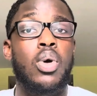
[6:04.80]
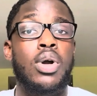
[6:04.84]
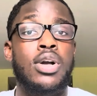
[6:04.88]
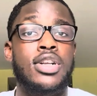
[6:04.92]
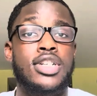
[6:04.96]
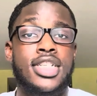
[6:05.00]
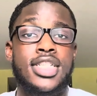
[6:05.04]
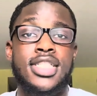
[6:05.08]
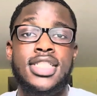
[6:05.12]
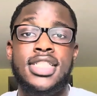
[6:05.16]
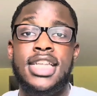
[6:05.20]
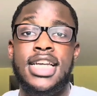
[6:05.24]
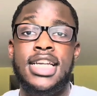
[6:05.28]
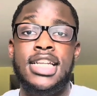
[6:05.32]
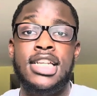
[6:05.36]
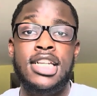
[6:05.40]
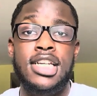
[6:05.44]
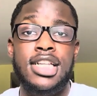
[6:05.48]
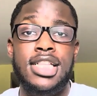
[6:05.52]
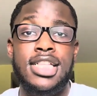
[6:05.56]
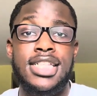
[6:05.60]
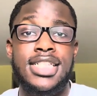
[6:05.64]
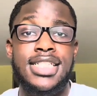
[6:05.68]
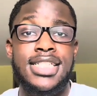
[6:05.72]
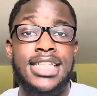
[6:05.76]
are just
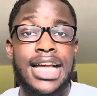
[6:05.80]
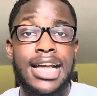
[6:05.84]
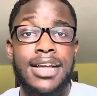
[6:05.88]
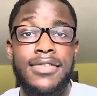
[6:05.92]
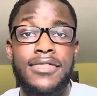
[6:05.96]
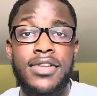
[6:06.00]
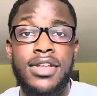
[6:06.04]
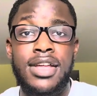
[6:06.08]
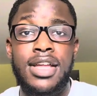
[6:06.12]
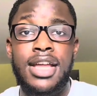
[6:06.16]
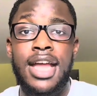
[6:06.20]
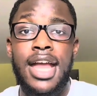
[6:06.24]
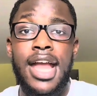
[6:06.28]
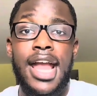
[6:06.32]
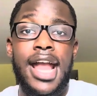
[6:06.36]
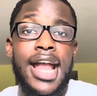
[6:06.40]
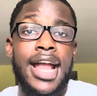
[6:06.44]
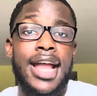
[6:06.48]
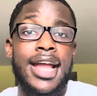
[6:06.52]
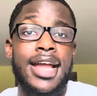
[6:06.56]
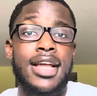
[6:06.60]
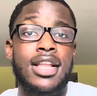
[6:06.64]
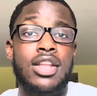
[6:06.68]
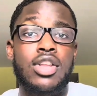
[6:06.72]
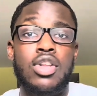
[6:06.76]
technically savvy
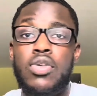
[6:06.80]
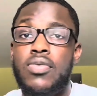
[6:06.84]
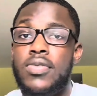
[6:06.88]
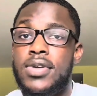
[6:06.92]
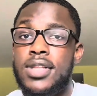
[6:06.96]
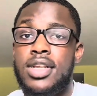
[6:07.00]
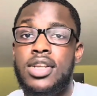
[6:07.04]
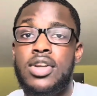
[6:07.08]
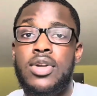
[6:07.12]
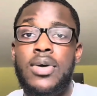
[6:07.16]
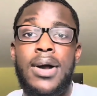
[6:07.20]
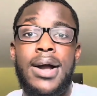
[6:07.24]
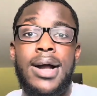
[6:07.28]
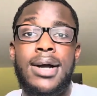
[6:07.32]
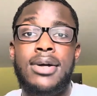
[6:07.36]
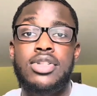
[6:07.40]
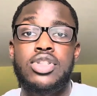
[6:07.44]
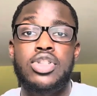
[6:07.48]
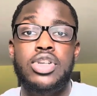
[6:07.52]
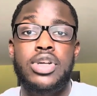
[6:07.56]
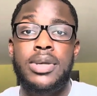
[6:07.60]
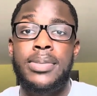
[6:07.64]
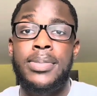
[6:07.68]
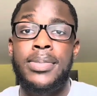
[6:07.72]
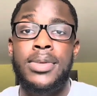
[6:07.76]
and don't really know how to
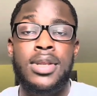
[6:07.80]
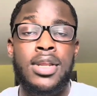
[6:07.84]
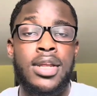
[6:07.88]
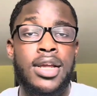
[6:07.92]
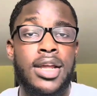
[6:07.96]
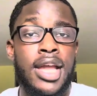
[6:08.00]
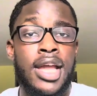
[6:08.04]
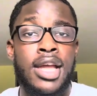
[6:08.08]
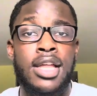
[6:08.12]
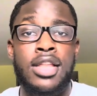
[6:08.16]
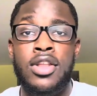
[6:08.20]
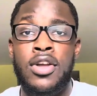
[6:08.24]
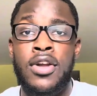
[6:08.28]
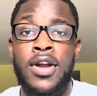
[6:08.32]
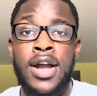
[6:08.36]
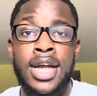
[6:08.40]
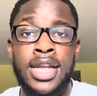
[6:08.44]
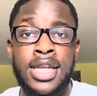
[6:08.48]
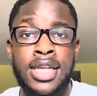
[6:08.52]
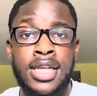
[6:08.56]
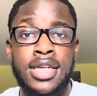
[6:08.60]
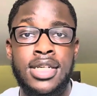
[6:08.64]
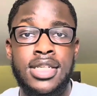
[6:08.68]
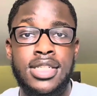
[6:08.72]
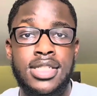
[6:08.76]
communicate their
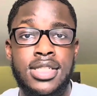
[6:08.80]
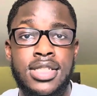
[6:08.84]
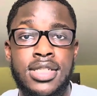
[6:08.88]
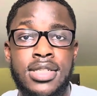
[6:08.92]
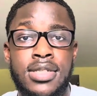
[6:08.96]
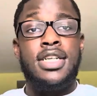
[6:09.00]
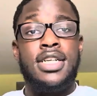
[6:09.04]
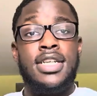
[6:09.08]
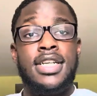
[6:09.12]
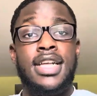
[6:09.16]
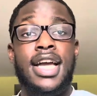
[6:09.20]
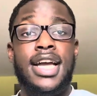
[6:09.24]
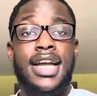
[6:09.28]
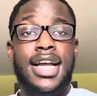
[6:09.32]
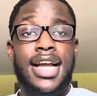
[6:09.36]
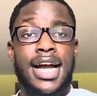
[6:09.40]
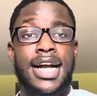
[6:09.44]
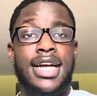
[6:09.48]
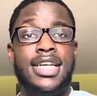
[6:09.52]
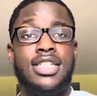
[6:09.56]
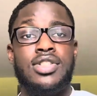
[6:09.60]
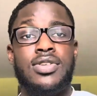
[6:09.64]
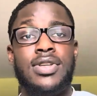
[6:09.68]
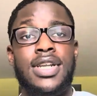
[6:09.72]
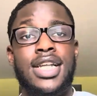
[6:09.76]
ideas. Yeah,
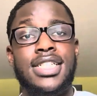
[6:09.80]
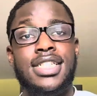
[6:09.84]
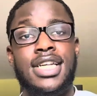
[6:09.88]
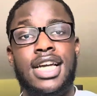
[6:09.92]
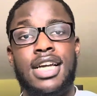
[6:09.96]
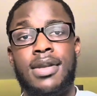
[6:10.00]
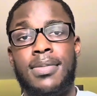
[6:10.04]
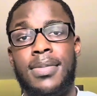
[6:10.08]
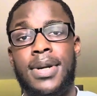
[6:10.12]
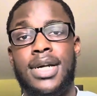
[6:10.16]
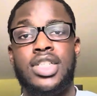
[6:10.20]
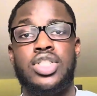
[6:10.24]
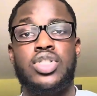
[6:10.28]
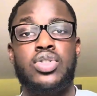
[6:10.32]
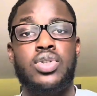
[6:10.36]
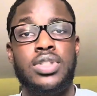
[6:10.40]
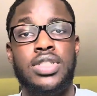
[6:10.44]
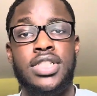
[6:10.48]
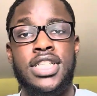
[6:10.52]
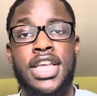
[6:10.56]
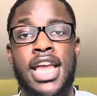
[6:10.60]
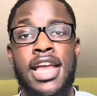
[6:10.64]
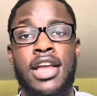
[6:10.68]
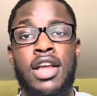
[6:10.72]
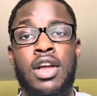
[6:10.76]
guys, so that's kind of my short
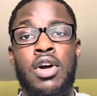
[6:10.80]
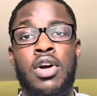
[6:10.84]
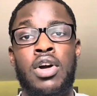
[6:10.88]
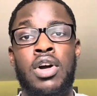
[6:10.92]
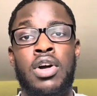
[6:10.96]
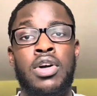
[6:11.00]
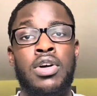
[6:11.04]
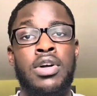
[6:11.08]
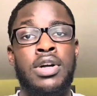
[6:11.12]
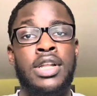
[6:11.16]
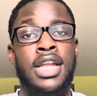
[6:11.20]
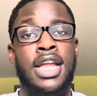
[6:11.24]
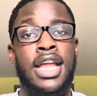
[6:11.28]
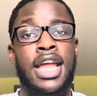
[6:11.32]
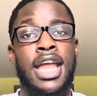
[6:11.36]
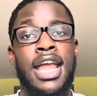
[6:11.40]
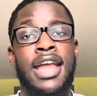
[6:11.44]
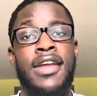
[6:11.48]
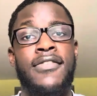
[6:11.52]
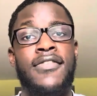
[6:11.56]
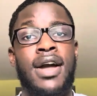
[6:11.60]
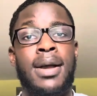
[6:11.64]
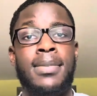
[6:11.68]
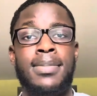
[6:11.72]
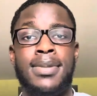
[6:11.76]
take on
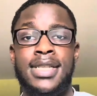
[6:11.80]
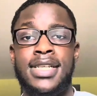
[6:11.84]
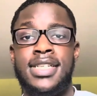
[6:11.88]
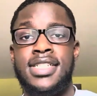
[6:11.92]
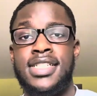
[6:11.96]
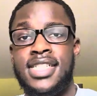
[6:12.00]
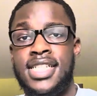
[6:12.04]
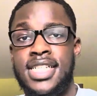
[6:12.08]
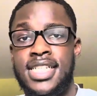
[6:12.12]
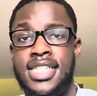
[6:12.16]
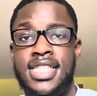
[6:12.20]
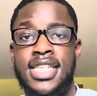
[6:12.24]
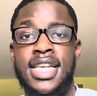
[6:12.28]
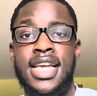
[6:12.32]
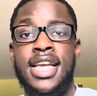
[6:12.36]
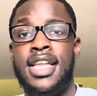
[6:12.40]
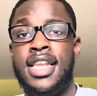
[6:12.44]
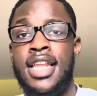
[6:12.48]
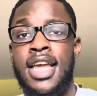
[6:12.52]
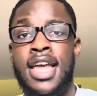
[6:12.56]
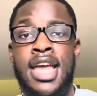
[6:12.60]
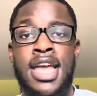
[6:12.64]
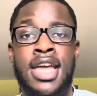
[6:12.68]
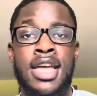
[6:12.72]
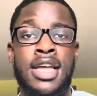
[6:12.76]
if I believe
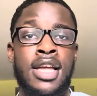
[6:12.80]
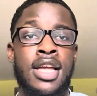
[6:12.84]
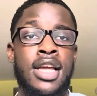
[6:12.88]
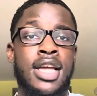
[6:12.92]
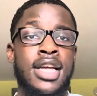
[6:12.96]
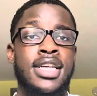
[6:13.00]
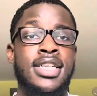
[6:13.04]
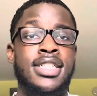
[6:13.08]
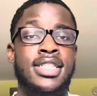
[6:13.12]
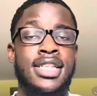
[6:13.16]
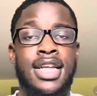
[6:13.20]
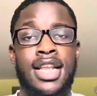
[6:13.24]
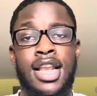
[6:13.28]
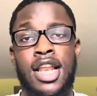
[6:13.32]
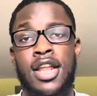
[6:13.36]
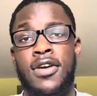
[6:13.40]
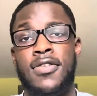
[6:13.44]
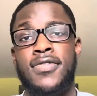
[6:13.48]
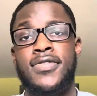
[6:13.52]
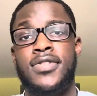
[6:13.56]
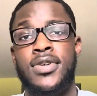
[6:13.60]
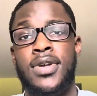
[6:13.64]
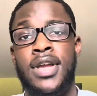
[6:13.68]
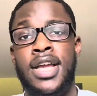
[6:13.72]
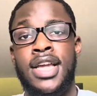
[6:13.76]
CCNA is
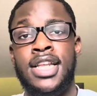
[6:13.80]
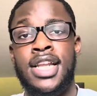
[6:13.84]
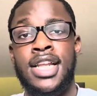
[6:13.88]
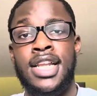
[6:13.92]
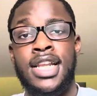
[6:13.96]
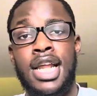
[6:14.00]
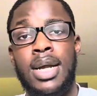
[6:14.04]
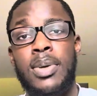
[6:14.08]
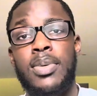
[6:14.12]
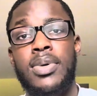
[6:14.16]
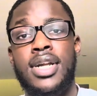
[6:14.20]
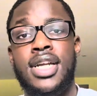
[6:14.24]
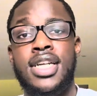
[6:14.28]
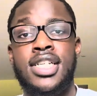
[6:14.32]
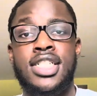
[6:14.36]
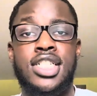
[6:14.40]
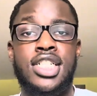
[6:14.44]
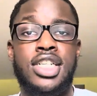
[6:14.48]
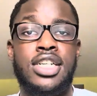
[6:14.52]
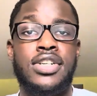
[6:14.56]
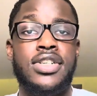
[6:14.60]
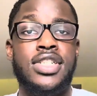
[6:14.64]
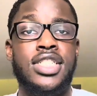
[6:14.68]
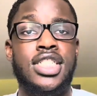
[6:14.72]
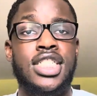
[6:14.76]
enough to get a network
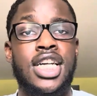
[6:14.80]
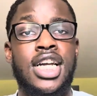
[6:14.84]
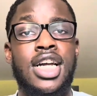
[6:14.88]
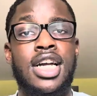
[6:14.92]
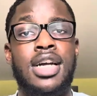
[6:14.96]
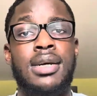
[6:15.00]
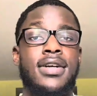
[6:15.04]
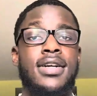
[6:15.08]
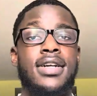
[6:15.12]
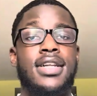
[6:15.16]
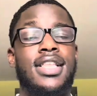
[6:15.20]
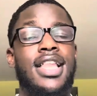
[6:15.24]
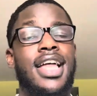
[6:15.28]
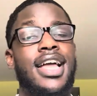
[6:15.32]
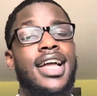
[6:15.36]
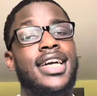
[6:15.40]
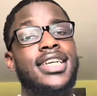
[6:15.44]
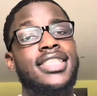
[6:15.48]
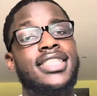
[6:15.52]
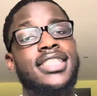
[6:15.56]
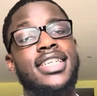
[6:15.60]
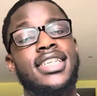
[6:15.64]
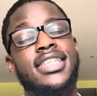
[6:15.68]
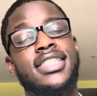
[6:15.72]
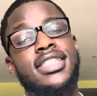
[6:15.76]
engineering job. Like I
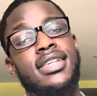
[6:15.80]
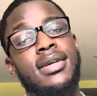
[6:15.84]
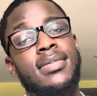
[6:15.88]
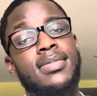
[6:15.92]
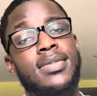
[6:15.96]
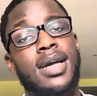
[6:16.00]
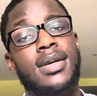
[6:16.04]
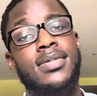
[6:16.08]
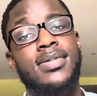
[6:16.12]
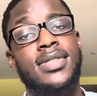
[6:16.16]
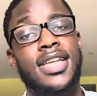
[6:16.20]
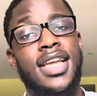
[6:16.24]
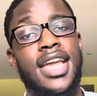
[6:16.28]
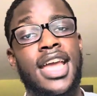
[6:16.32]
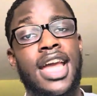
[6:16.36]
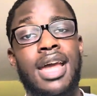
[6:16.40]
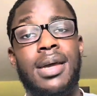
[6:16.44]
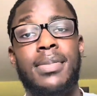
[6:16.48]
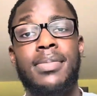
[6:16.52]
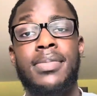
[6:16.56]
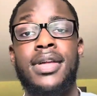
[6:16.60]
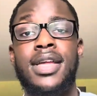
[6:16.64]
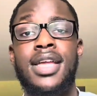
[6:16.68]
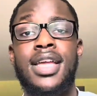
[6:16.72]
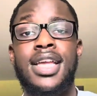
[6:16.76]
said, sometimes it can
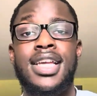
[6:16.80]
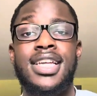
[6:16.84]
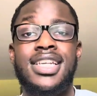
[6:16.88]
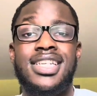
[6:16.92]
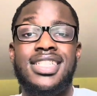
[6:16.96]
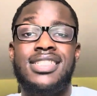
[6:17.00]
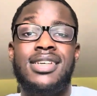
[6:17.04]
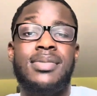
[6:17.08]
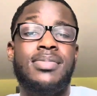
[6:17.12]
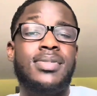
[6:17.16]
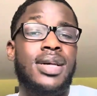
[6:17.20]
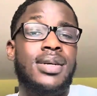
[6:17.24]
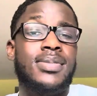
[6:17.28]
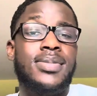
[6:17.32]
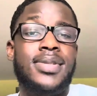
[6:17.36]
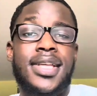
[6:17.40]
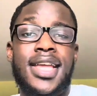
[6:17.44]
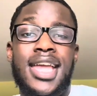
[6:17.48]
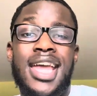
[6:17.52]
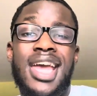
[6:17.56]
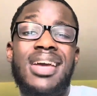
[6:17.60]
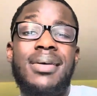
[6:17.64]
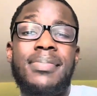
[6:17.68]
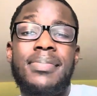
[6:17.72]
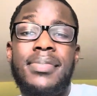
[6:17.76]
be, sometimes it
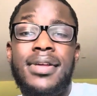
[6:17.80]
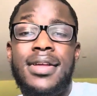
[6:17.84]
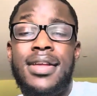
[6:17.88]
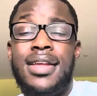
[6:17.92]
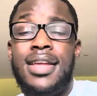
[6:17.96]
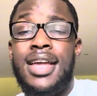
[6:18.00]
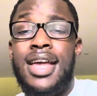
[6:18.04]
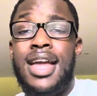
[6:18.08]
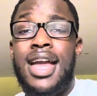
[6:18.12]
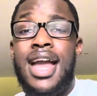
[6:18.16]
can't be.